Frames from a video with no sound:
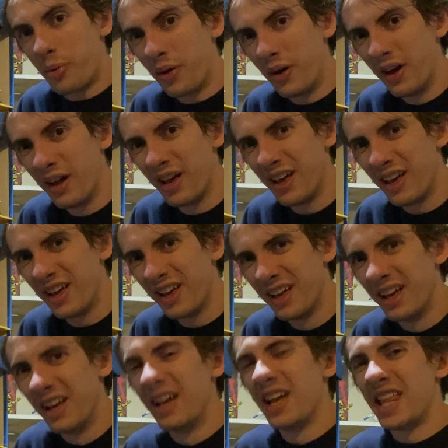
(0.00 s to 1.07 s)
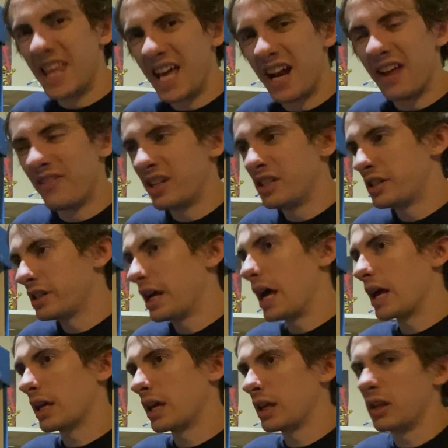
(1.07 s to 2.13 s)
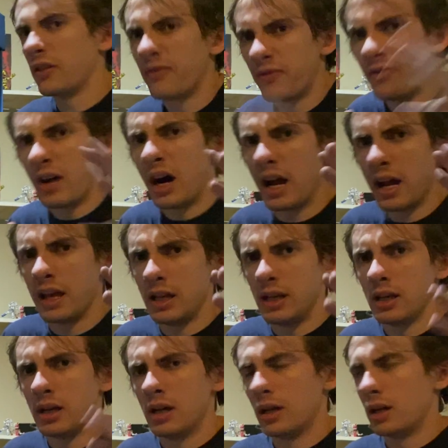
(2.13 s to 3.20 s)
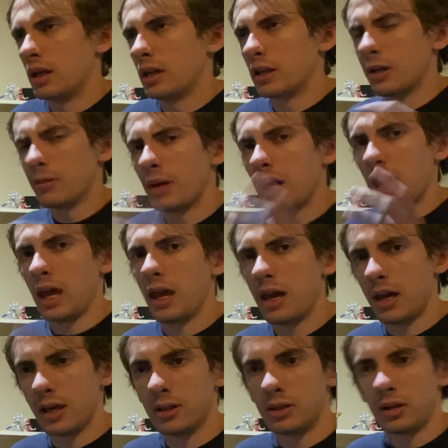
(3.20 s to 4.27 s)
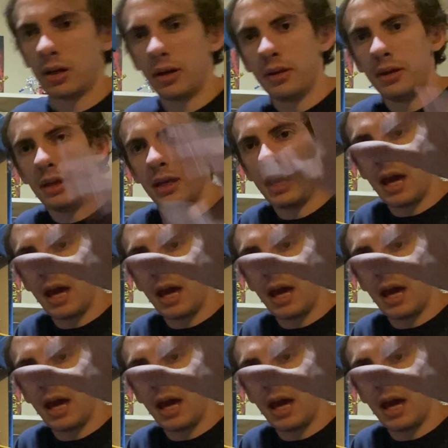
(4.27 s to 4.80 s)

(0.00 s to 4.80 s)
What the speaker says: that eventually I can find and get my hands on the